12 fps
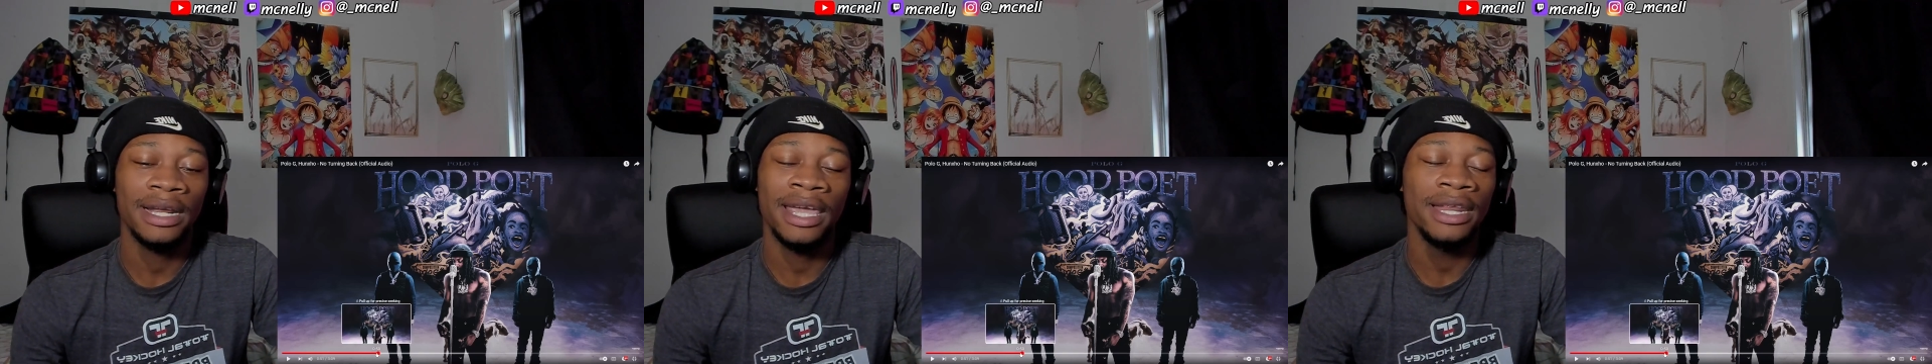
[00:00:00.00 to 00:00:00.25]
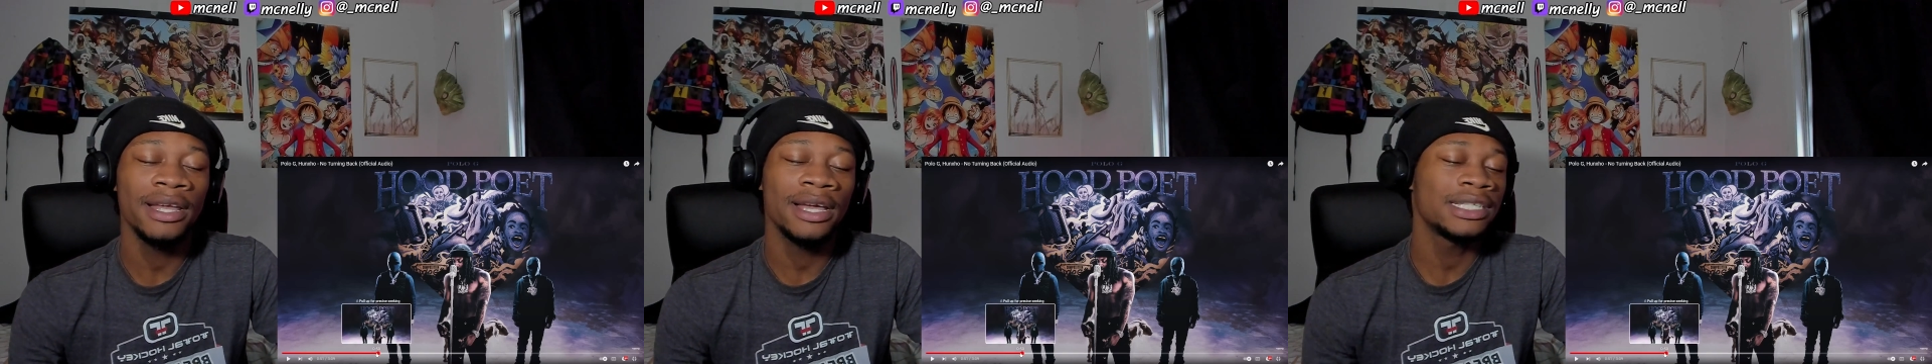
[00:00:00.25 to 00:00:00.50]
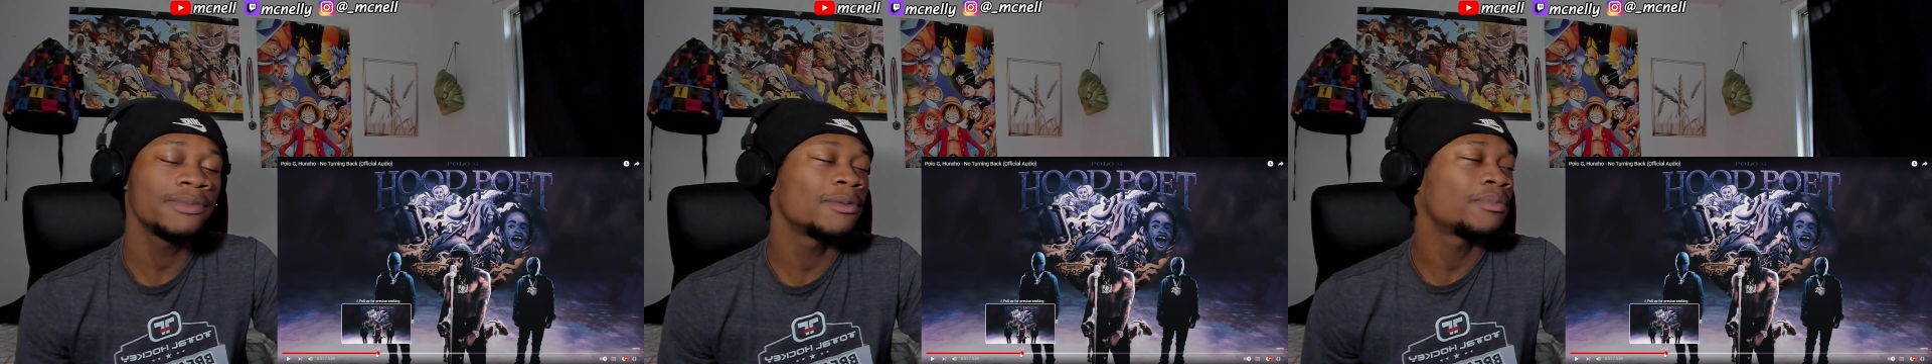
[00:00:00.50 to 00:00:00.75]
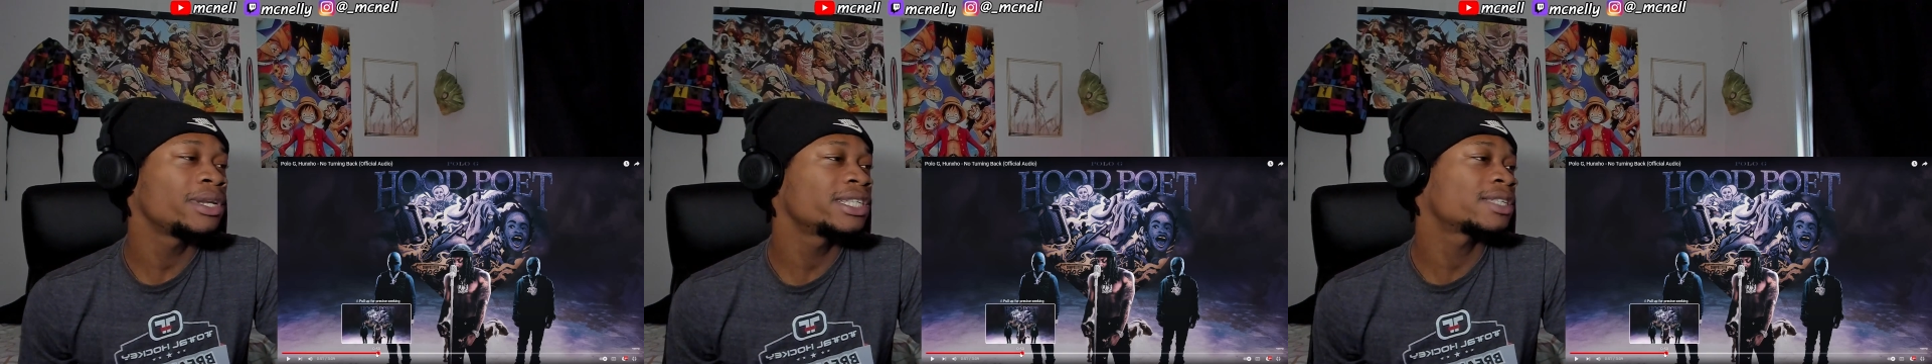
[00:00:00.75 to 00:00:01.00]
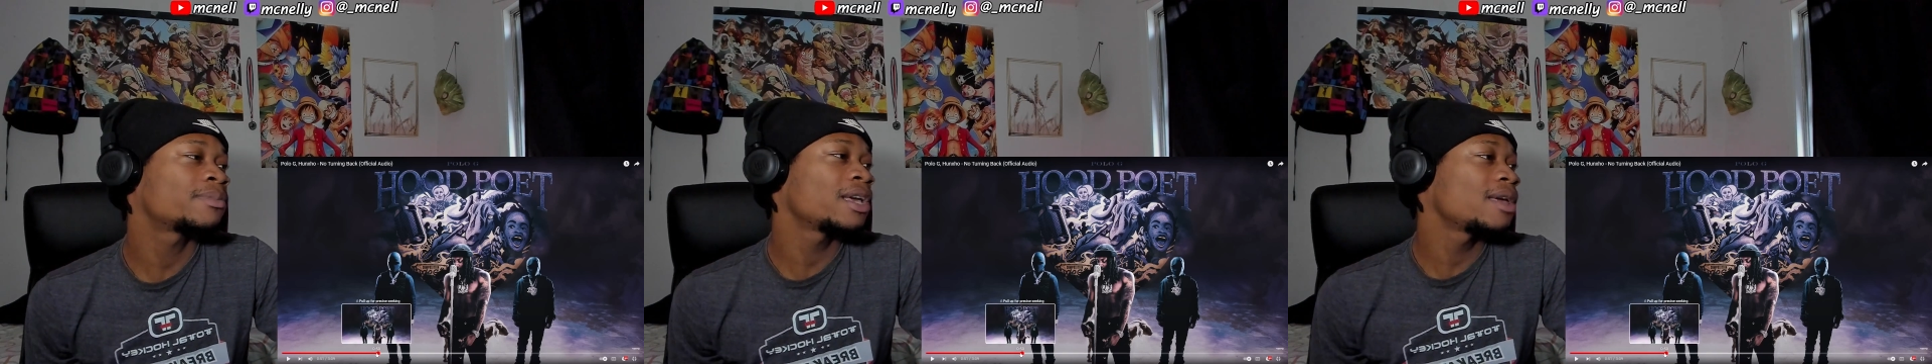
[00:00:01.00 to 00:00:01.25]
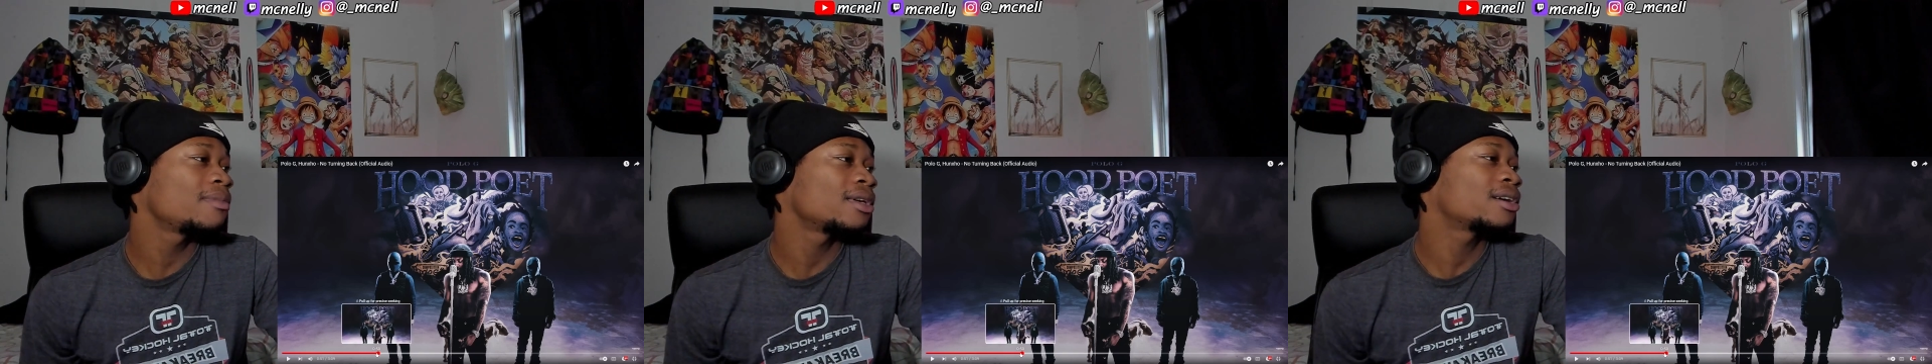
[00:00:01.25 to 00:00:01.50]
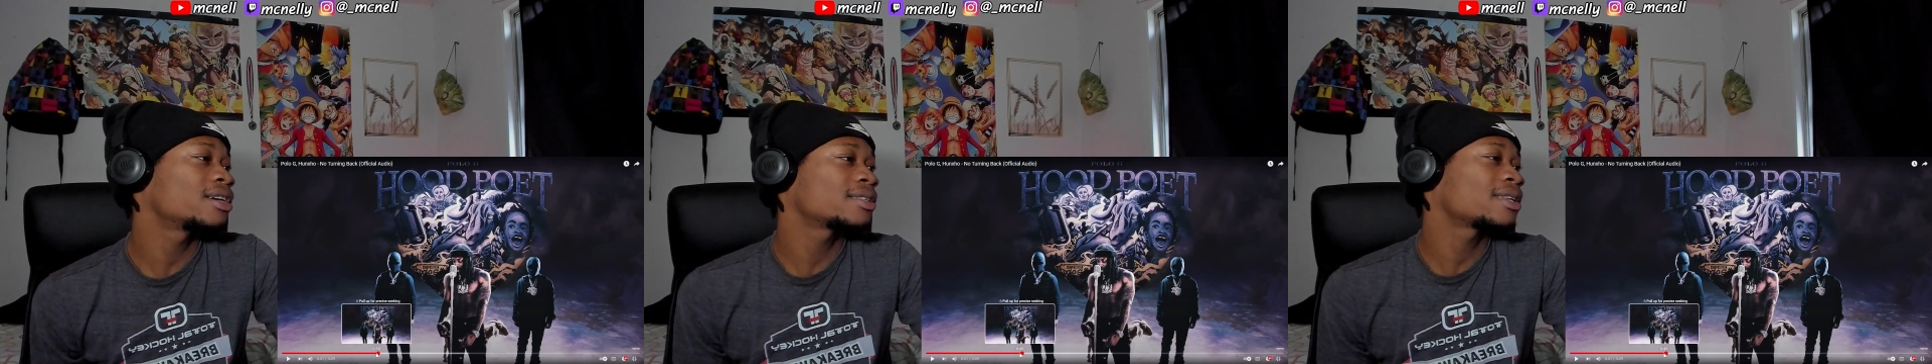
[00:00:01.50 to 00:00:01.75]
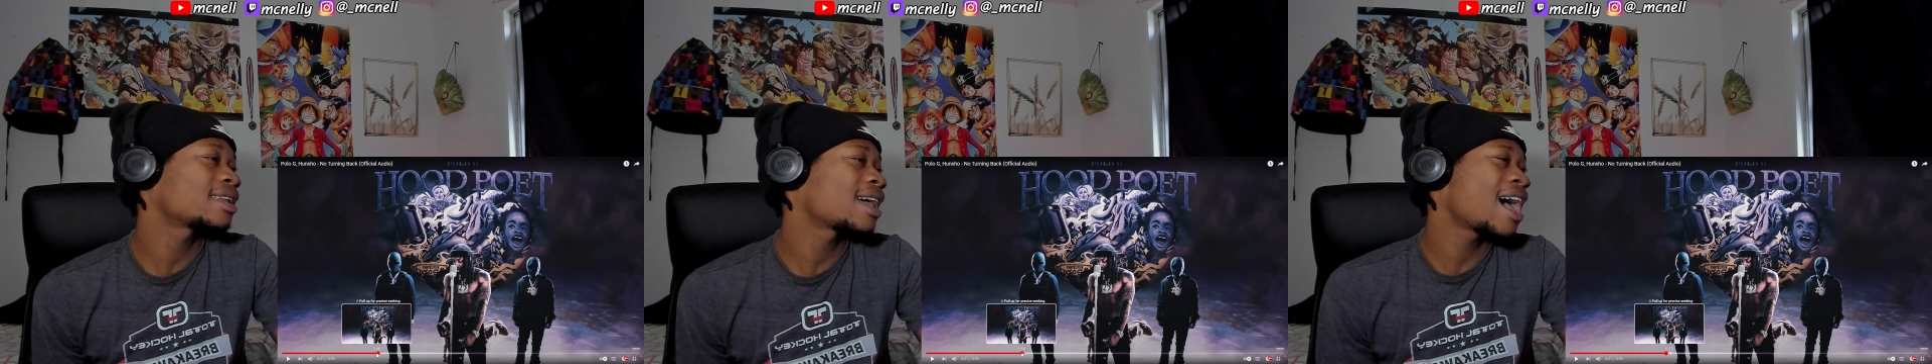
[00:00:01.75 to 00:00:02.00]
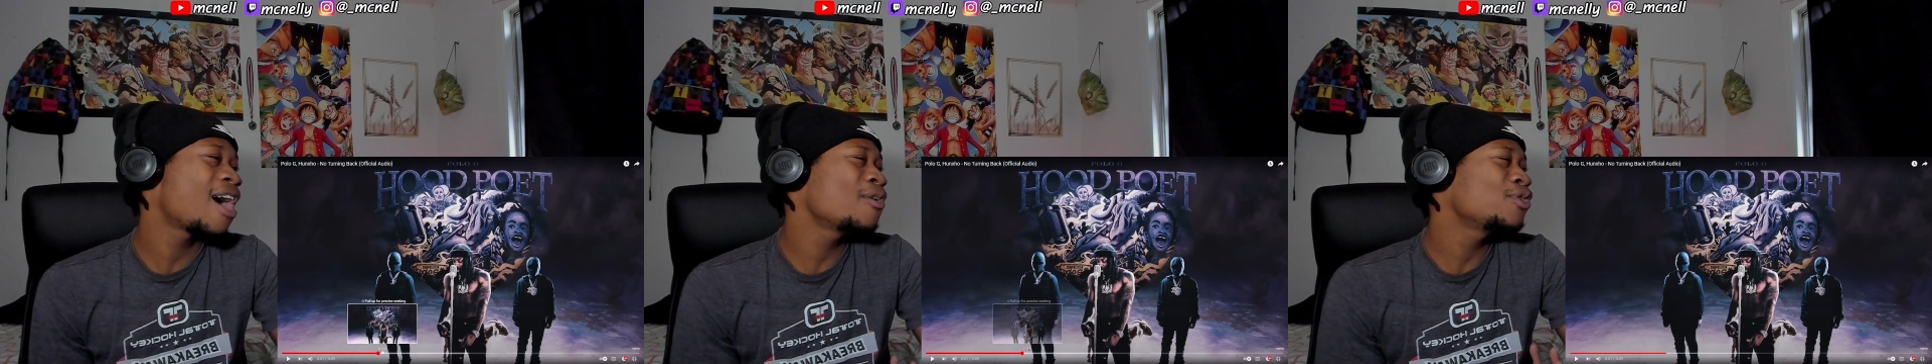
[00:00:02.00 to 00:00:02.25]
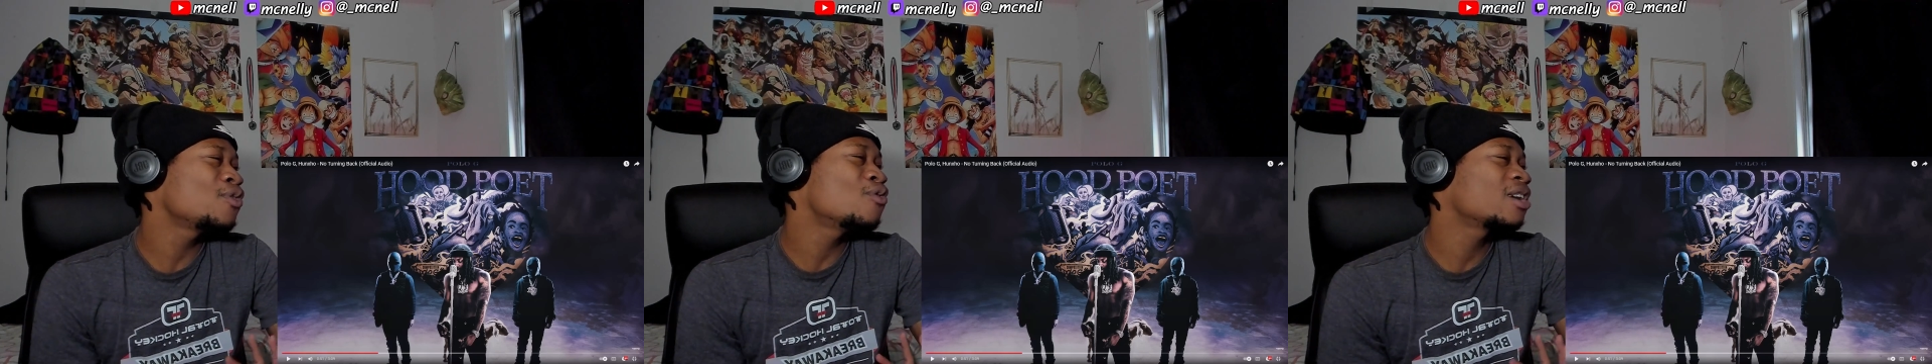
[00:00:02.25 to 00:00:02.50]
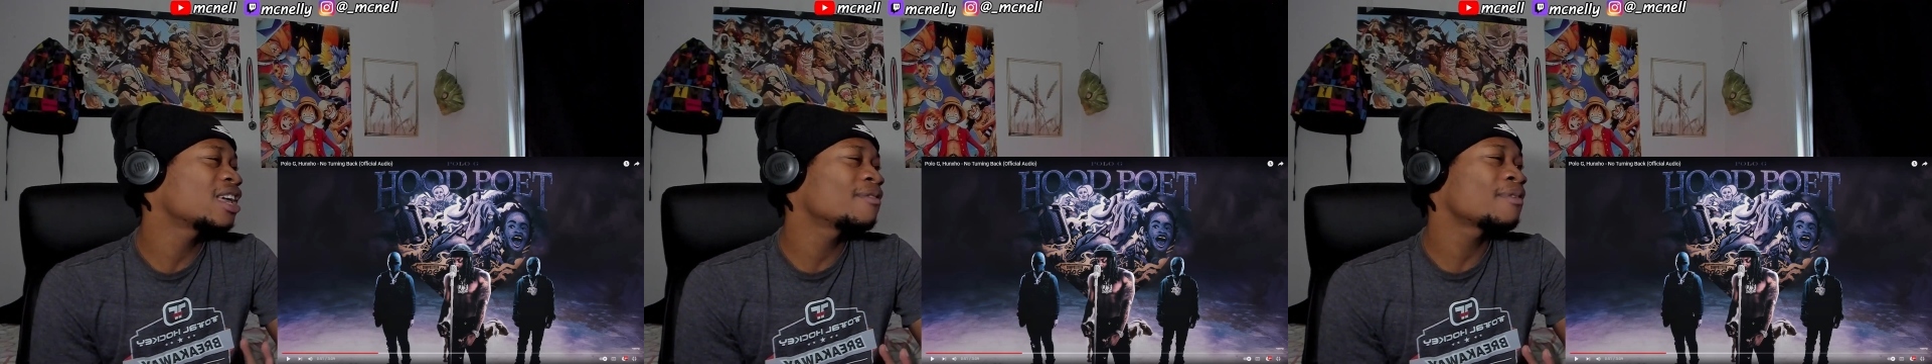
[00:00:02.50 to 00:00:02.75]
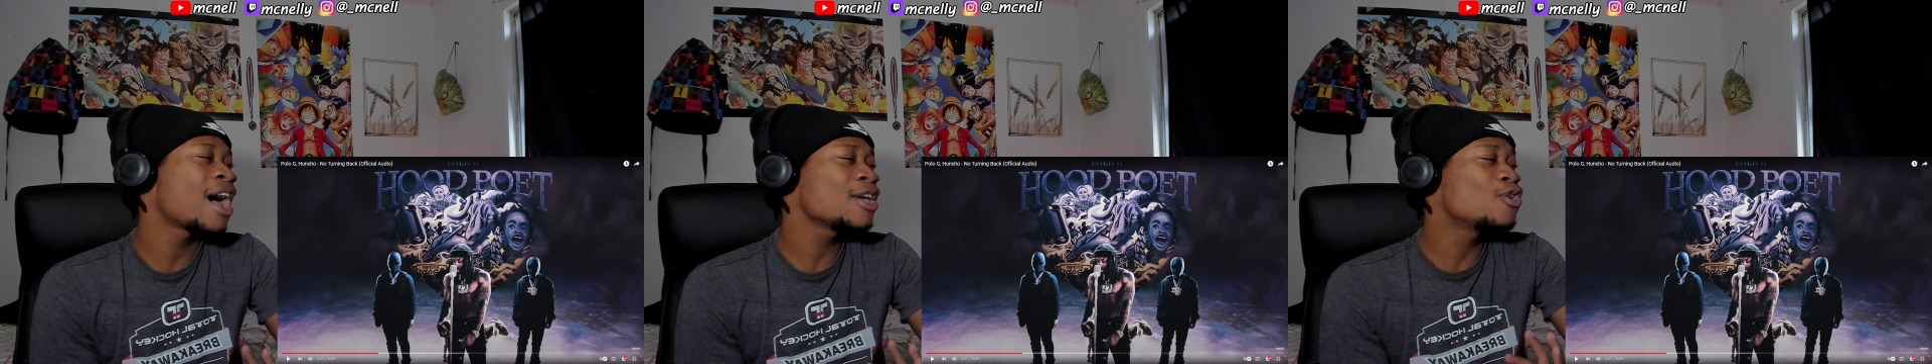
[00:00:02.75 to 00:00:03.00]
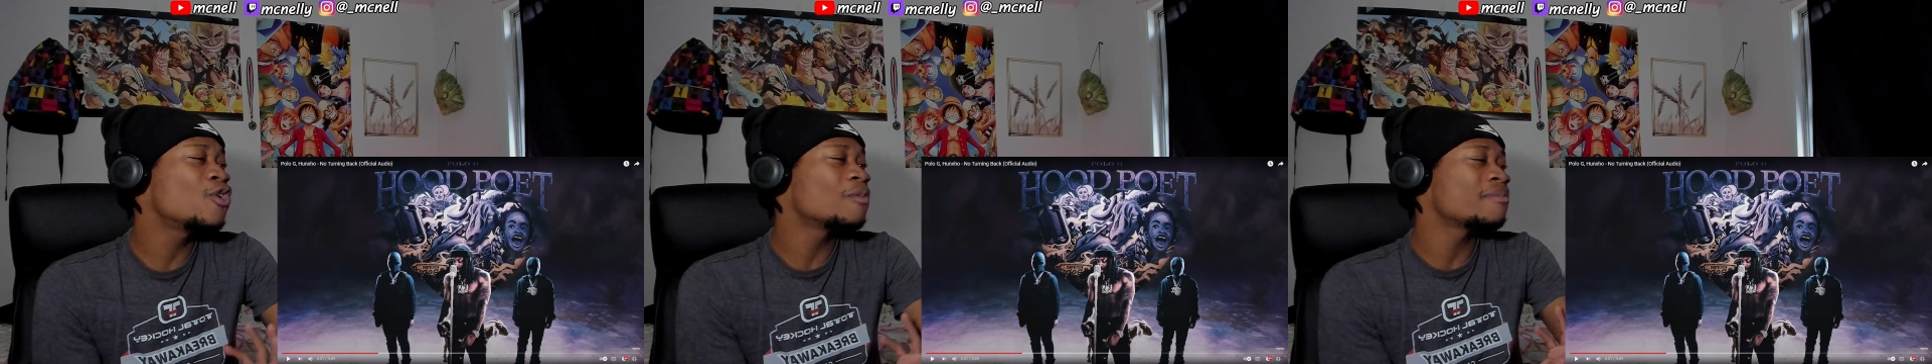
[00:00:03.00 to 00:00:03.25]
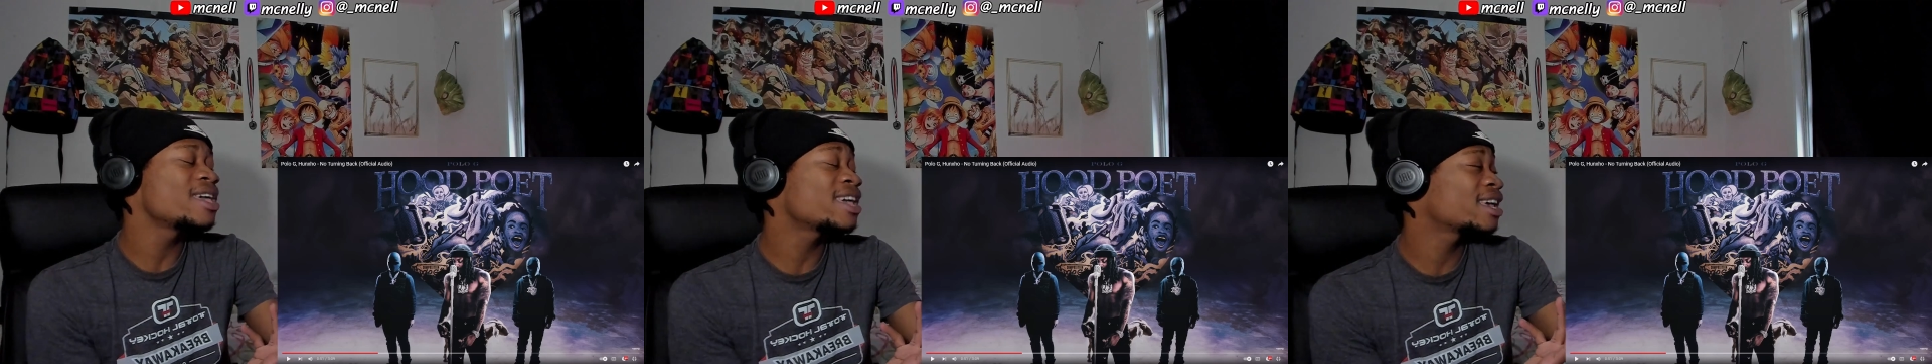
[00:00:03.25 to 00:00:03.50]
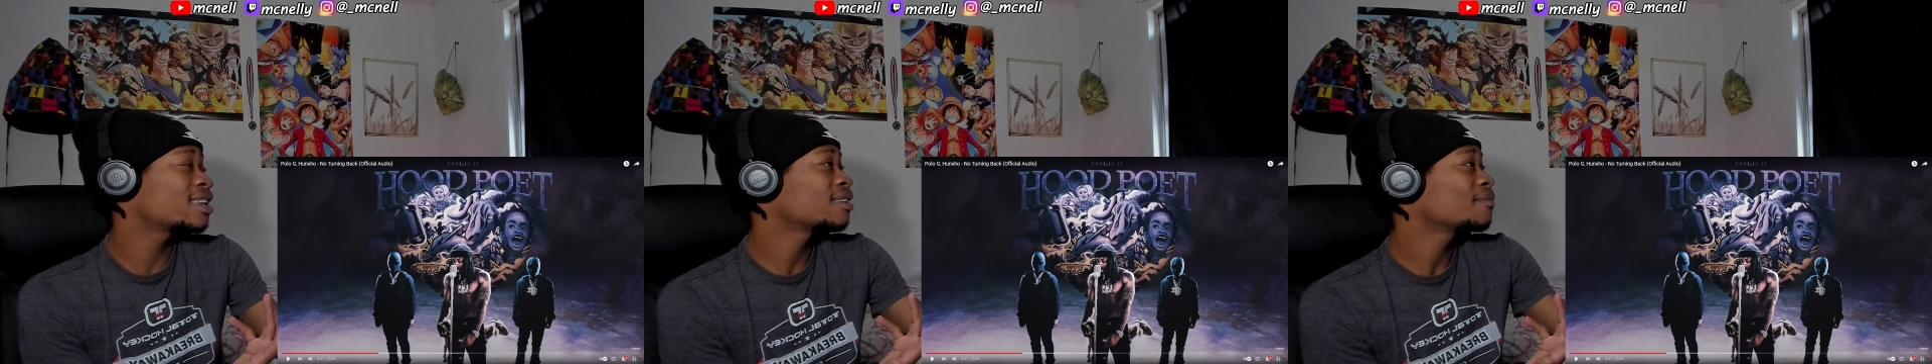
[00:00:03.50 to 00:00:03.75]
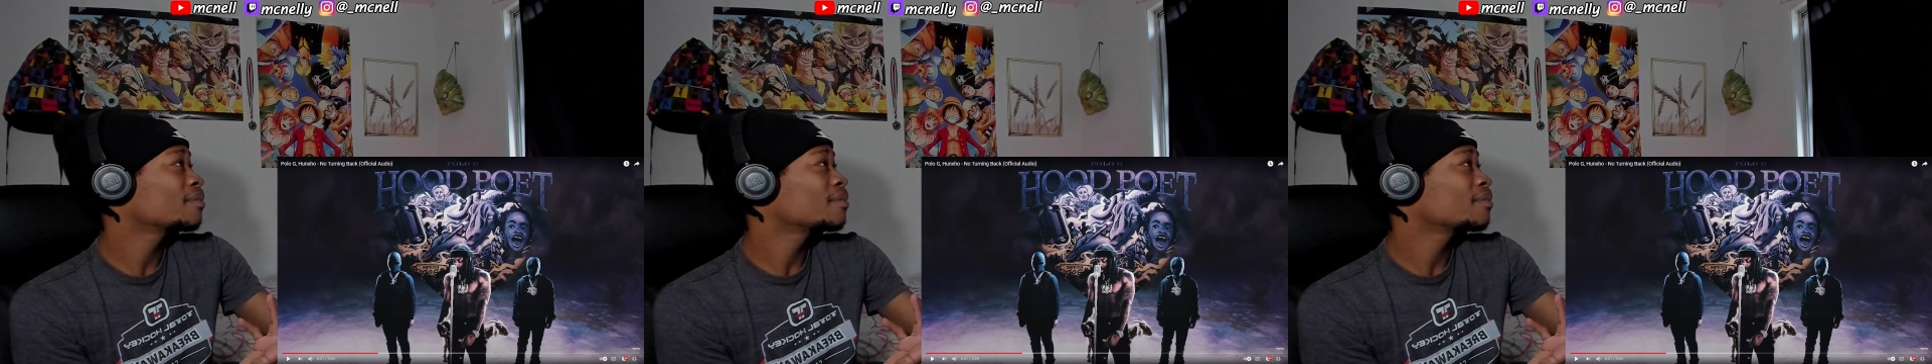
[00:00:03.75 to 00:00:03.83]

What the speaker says: Can someone please explain me? Because how are you going to make it?